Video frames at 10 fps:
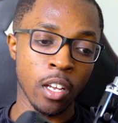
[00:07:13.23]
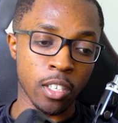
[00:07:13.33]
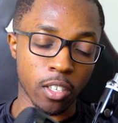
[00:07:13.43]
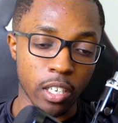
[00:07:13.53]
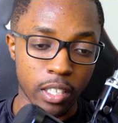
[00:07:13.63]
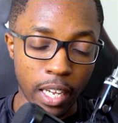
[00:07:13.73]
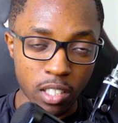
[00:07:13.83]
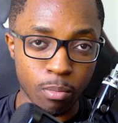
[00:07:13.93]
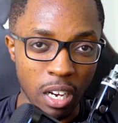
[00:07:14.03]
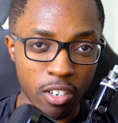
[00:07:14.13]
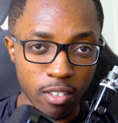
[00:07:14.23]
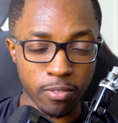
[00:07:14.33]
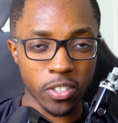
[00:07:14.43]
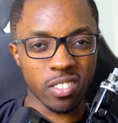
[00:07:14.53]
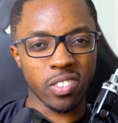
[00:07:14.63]
So yeah, that's about it
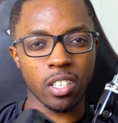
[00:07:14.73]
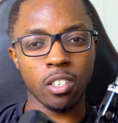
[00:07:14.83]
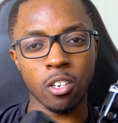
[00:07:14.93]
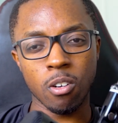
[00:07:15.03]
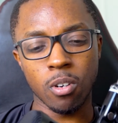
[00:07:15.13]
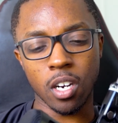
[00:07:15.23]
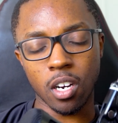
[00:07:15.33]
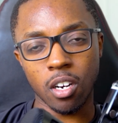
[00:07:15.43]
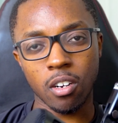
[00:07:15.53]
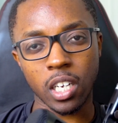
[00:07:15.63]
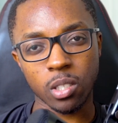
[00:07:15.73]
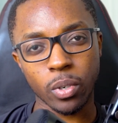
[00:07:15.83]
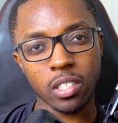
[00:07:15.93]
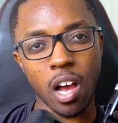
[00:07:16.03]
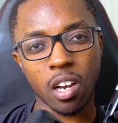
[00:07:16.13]
for this video. I just
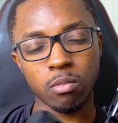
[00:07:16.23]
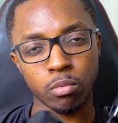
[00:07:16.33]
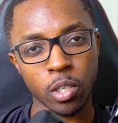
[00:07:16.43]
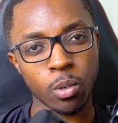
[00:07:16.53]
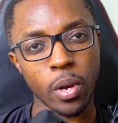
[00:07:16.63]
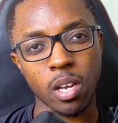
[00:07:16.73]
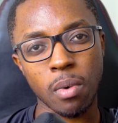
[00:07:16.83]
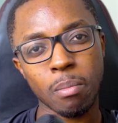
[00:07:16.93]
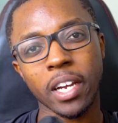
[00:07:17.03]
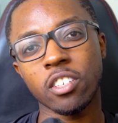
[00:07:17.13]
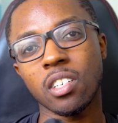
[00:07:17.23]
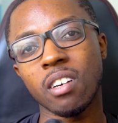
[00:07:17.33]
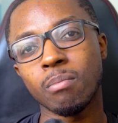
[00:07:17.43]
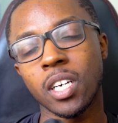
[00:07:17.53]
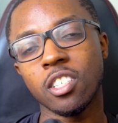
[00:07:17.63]
want to talk real quick about
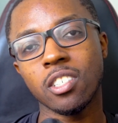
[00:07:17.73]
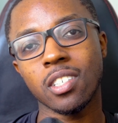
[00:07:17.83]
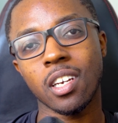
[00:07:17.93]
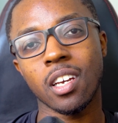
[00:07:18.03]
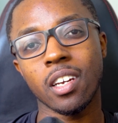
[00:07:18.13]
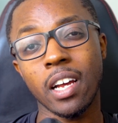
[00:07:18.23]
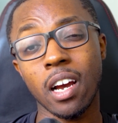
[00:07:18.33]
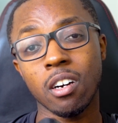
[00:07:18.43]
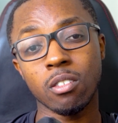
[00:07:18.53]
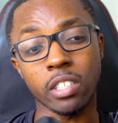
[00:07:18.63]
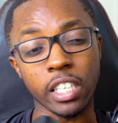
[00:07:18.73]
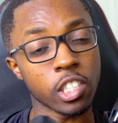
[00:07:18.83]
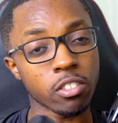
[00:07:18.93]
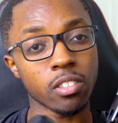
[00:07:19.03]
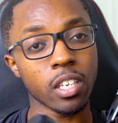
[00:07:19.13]
Microsoft Mesh and how
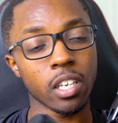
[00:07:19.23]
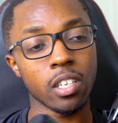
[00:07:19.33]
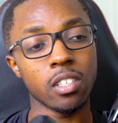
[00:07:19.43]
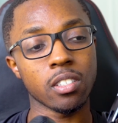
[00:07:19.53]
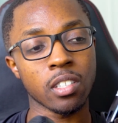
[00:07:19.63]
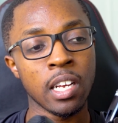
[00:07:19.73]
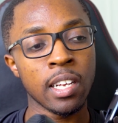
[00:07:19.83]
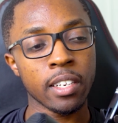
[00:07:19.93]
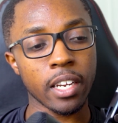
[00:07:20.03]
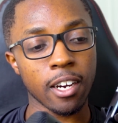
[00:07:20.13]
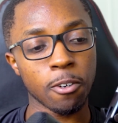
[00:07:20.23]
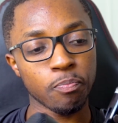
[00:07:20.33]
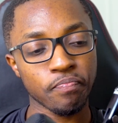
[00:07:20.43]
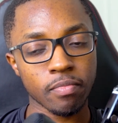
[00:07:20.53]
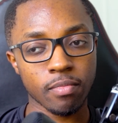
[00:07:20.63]
interesting it is. Now,
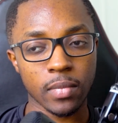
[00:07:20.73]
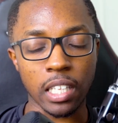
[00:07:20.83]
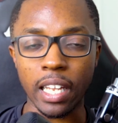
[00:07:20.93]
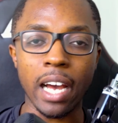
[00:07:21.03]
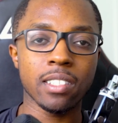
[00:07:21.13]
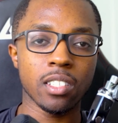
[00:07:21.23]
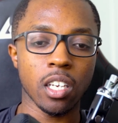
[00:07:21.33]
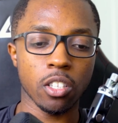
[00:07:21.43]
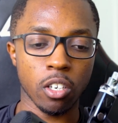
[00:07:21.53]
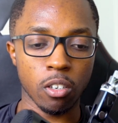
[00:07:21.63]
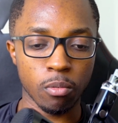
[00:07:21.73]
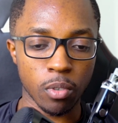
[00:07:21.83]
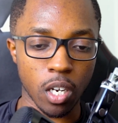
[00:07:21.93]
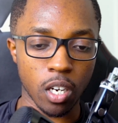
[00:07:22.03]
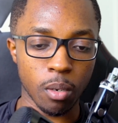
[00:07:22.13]
the last thing though,
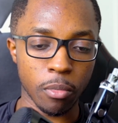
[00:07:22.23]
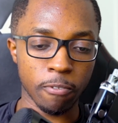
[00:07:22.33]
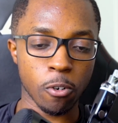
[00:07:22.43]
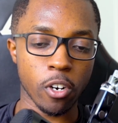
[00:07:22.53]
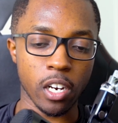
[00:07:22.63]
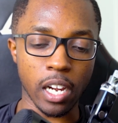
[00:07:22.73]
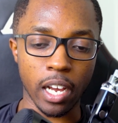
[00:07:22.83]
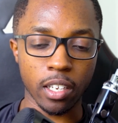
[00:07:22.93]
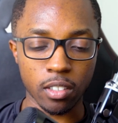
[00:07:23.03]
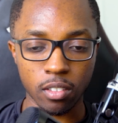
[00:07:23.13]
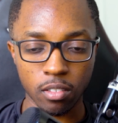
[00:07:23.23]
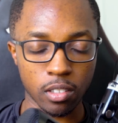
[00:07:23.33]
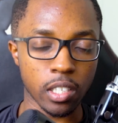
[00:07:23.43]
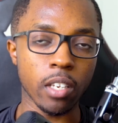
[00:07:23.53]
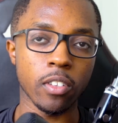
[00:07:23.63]
before I
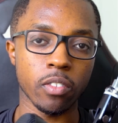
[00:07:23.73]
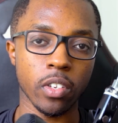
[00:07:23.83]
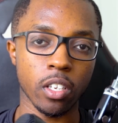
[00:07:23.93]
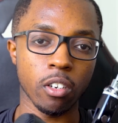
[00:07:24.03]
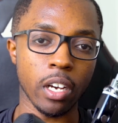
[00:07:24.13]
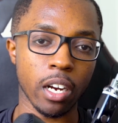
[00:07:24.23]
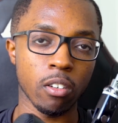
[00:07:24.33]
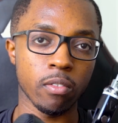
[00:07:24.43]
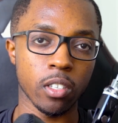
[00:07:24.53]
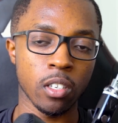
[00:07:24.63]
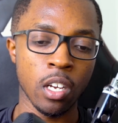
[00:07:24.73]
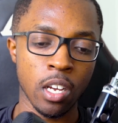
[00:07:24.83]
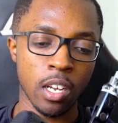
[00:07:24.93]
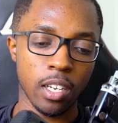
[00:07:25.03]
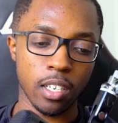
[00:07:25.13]
leave this over,
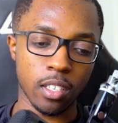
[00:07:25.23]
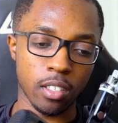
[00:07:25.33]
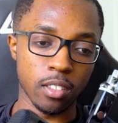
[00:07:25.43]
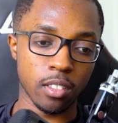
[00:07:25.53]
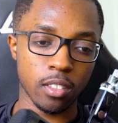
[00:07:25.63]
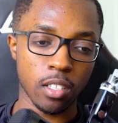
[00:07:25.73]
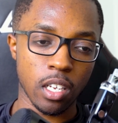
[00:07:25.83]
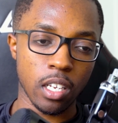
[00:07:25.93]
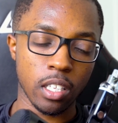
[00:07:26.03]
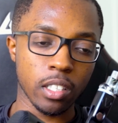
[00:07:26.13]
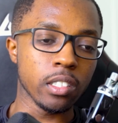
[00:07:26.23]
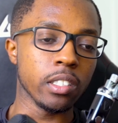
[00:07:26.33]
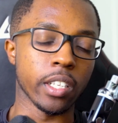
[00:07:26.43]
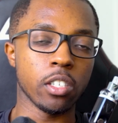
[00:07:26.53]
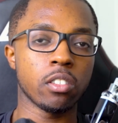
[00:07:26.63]
is
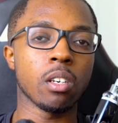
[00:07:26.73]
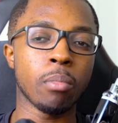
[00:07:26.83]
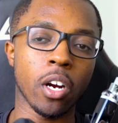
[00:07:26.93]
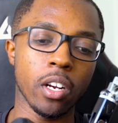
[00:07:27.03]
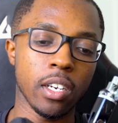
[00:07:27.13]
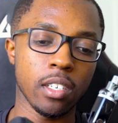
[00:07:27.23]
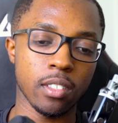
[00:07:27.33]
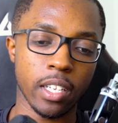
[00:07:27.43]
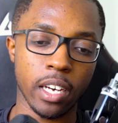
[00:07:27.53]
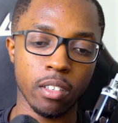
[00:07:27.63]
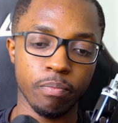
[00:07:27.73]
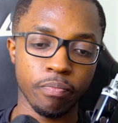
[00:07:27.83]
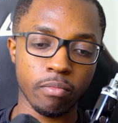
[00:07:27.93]
the interesting part is that